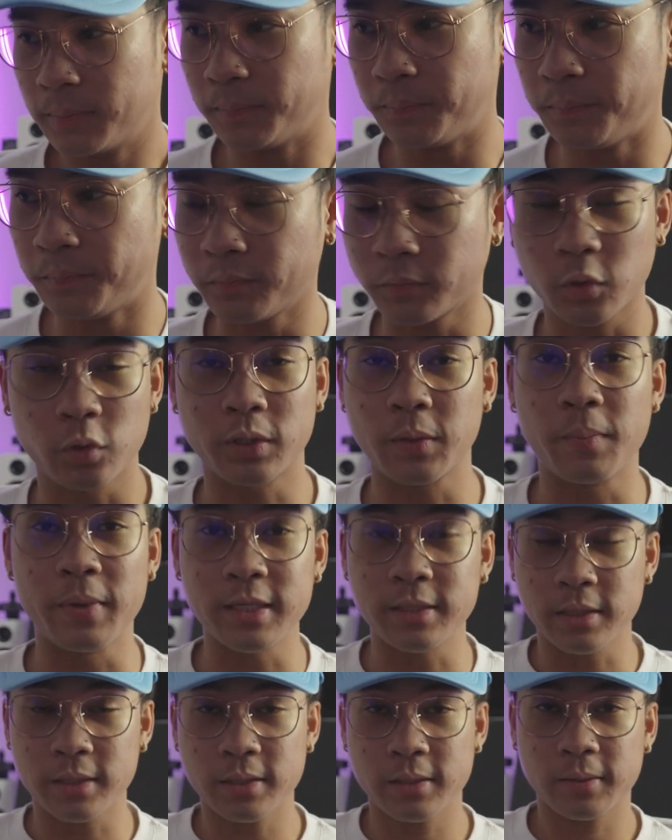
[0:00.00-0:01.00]
the
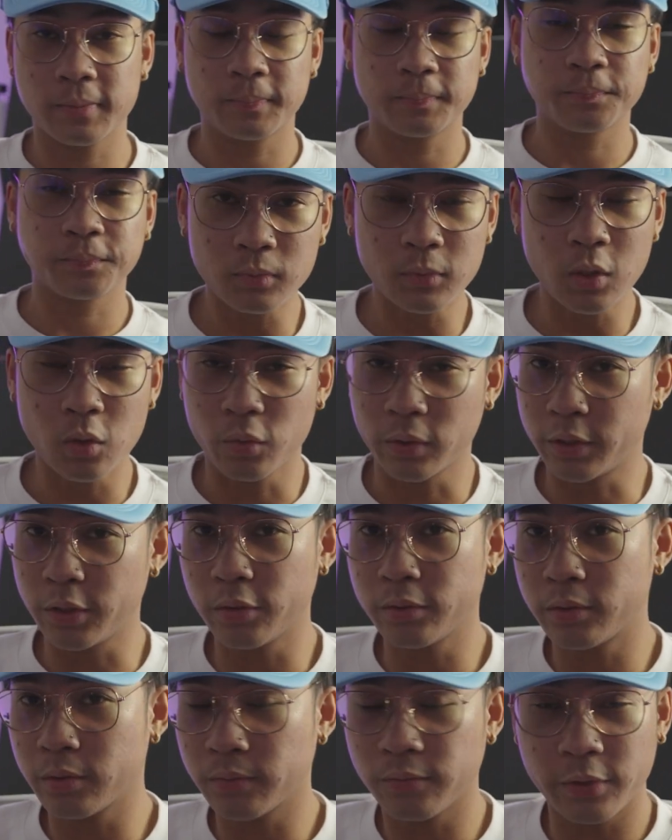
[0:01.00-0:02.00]
business, with
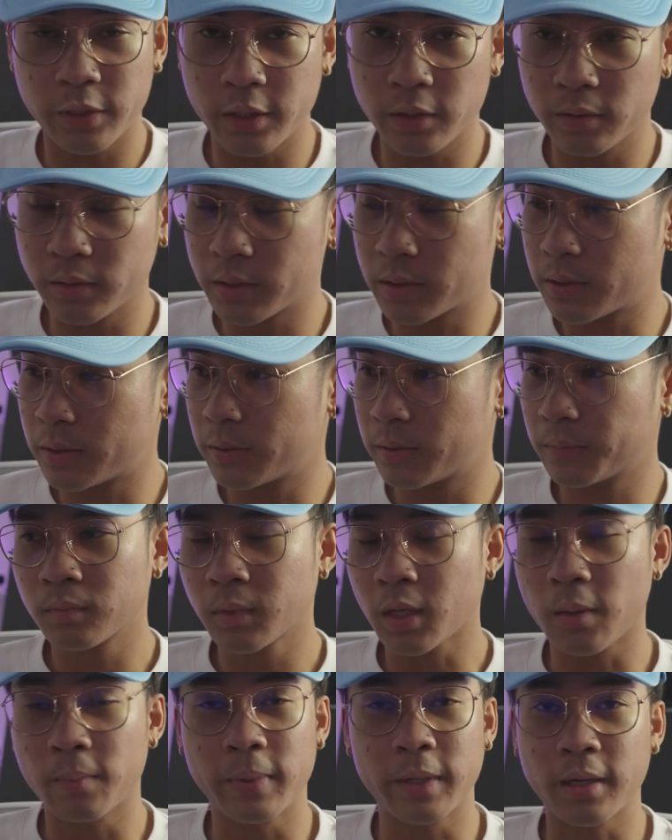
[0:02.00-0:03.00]
YouTube videos,
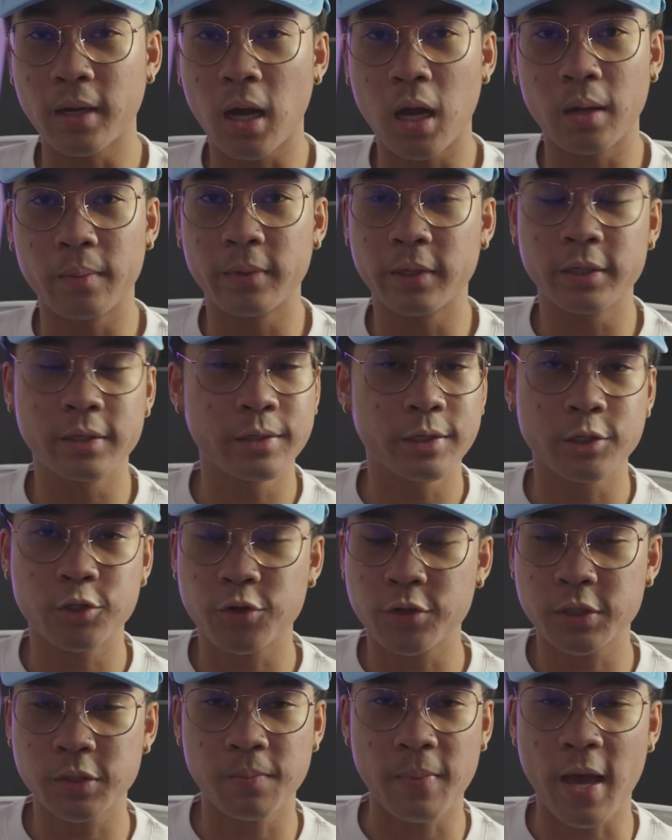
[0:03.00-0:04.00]
a big hobby,
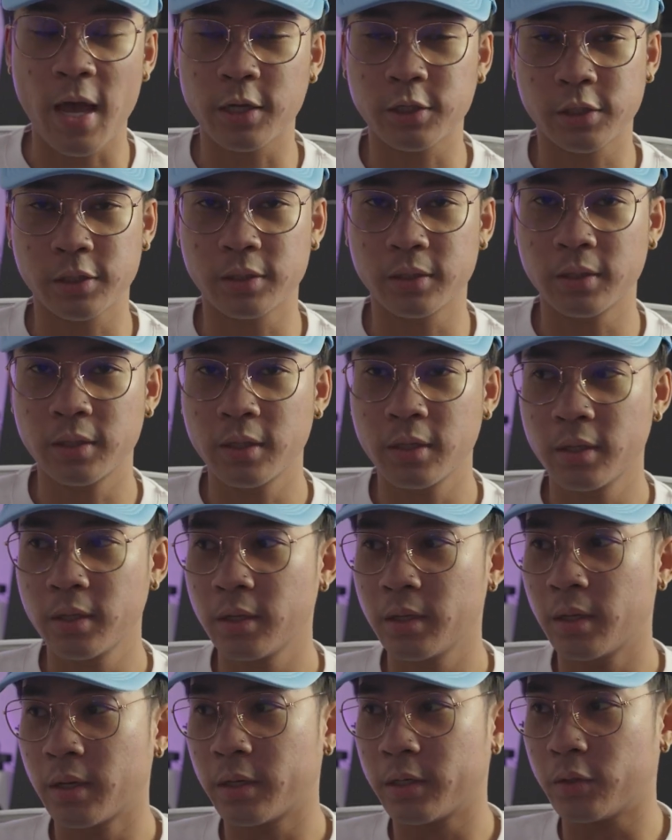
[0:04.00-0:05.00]
interest, passion,
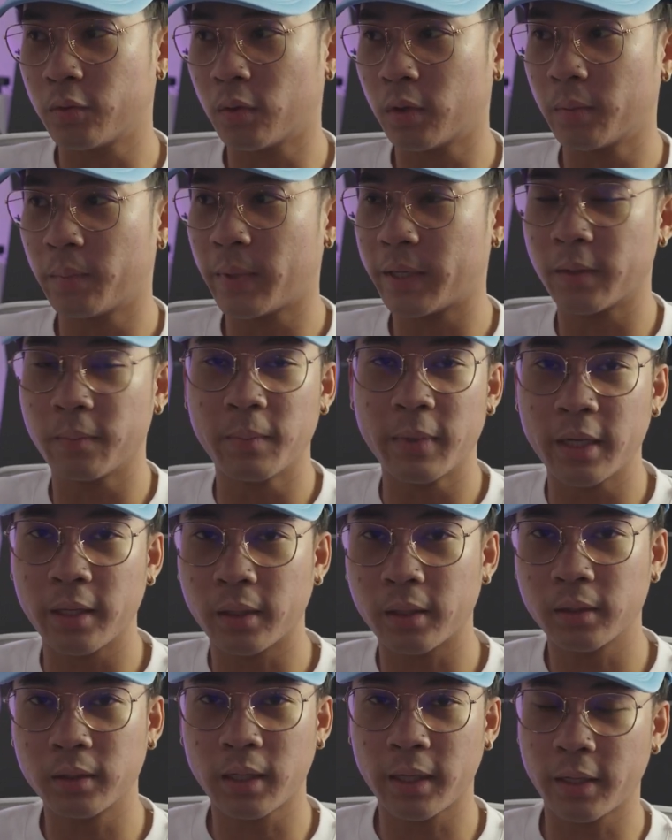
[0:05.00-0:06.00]
and you want to make it
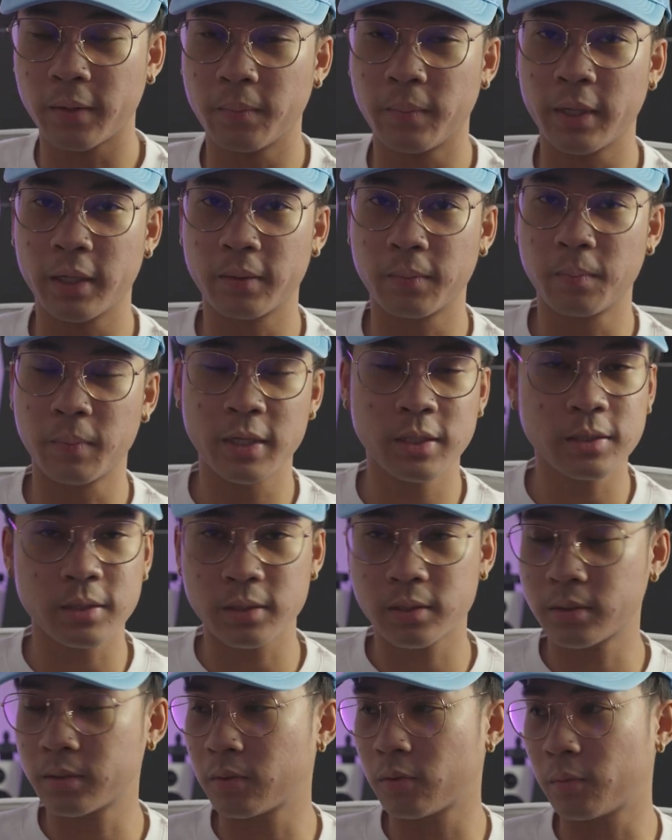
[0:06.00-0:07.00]
big, like a big
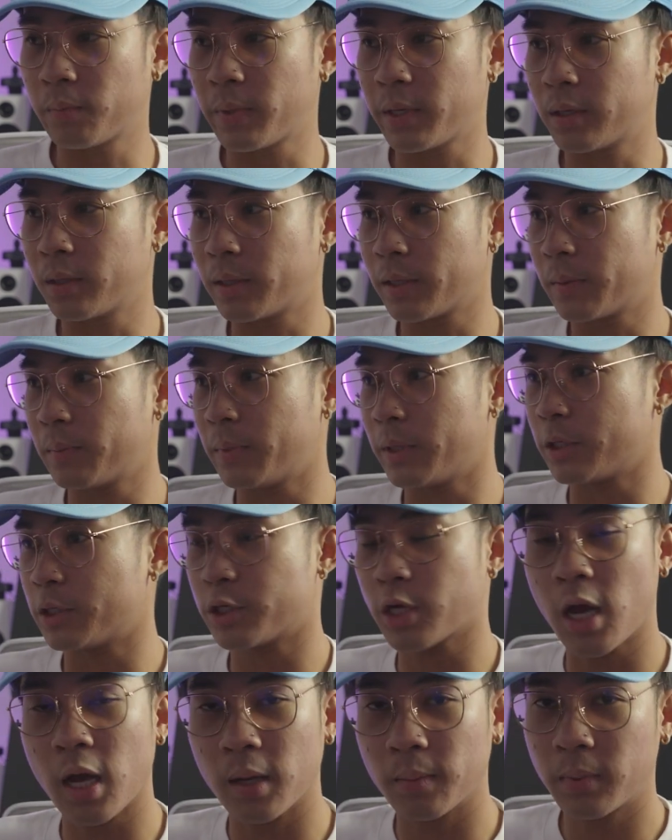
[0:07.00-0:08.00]
business, or make it like a big
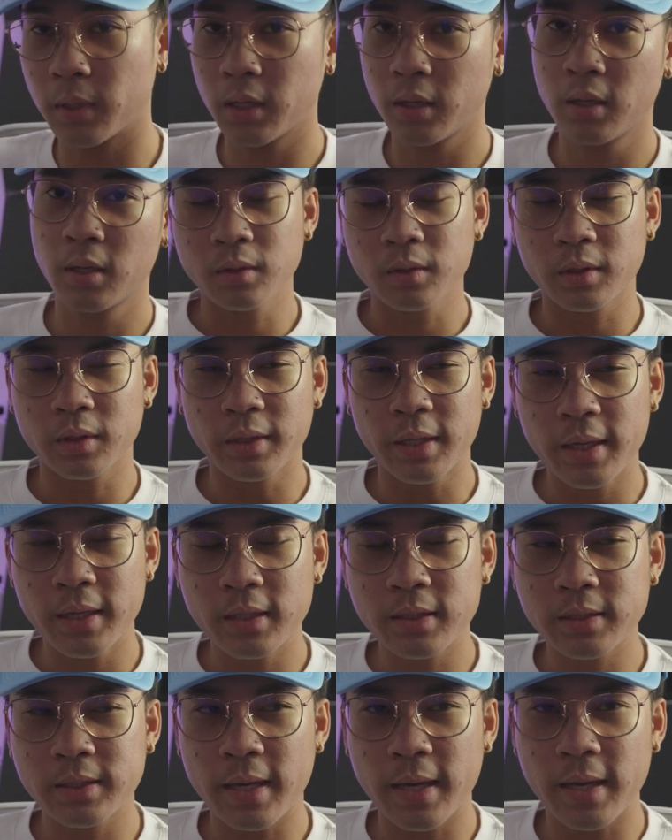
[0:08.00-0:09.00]
job.
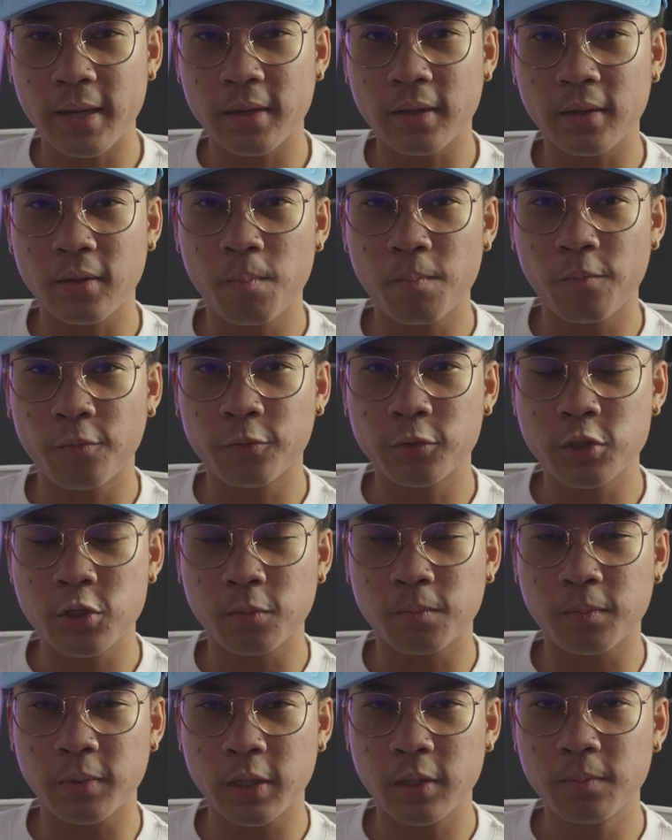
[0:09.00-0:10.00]
Things that to
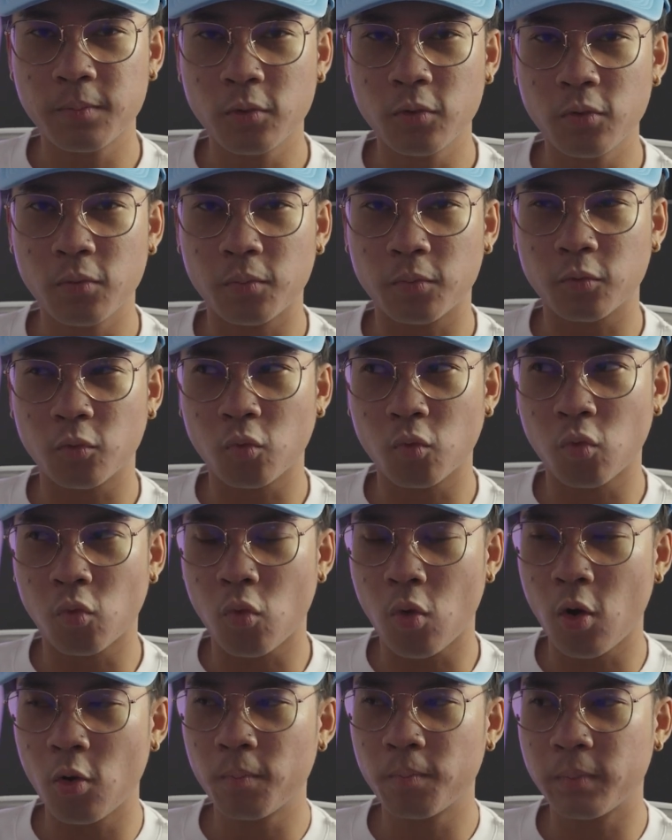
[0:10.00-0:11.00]
people
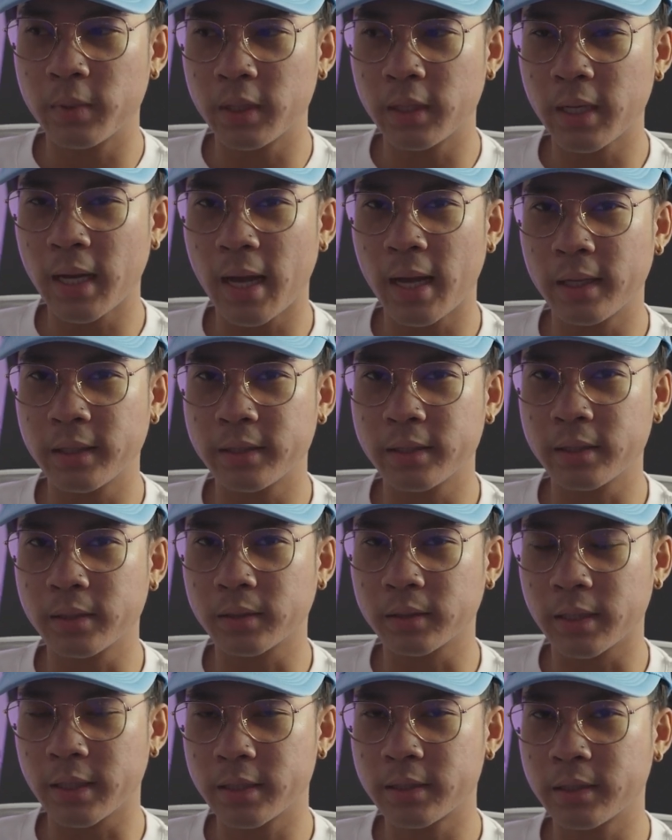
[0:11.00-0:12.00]
won't be
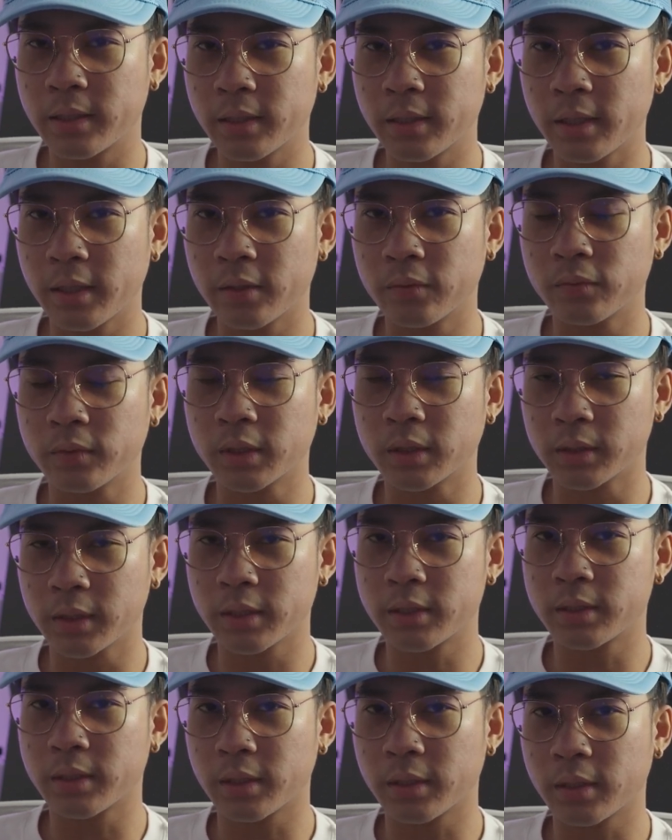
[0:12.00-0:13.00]
idealistic and
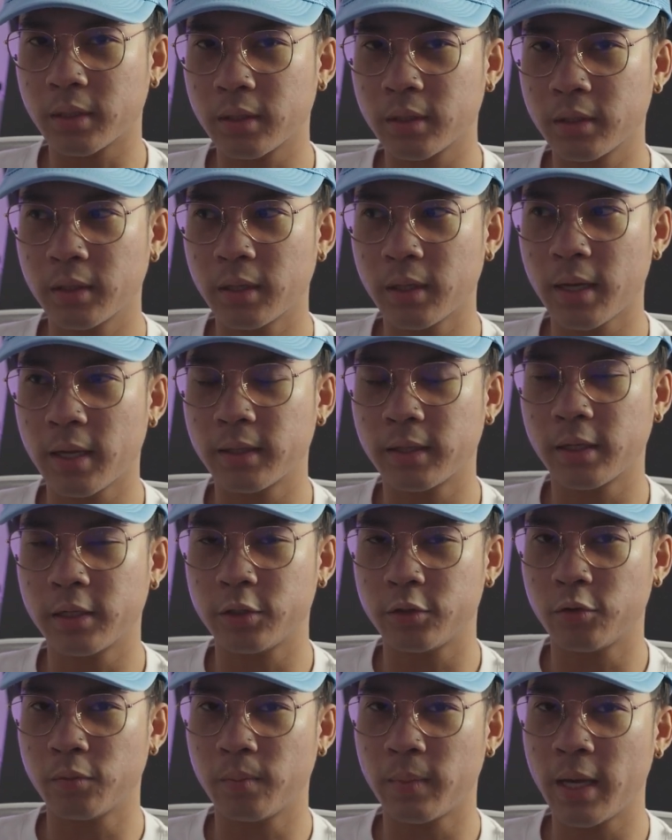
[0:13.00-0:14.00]
realistic. And
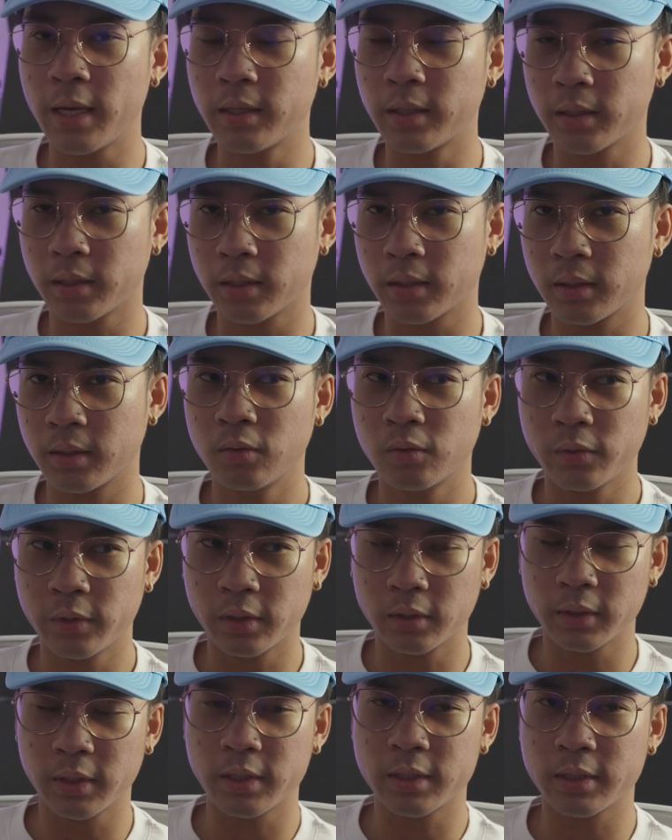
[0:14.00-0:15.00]
then you make it
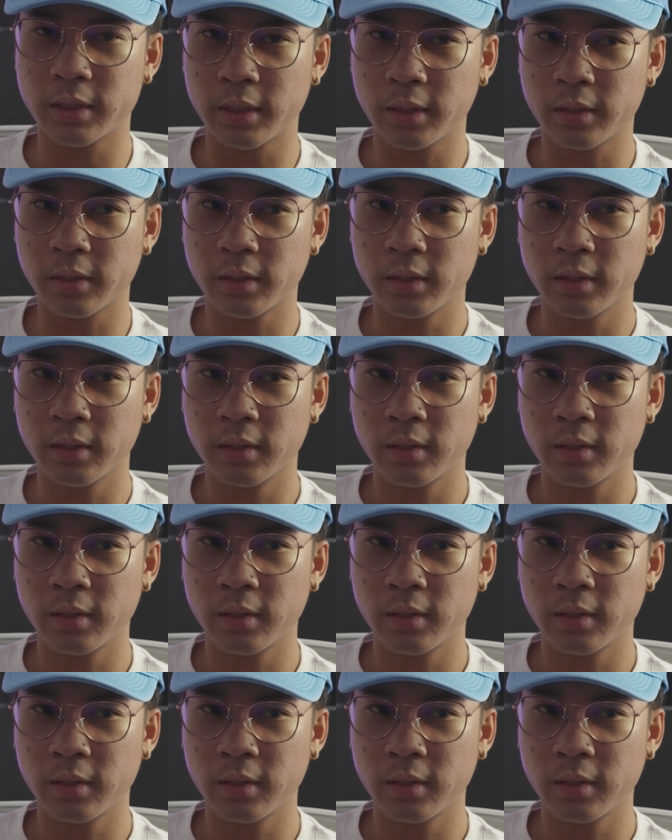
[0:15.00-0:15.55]
realistic,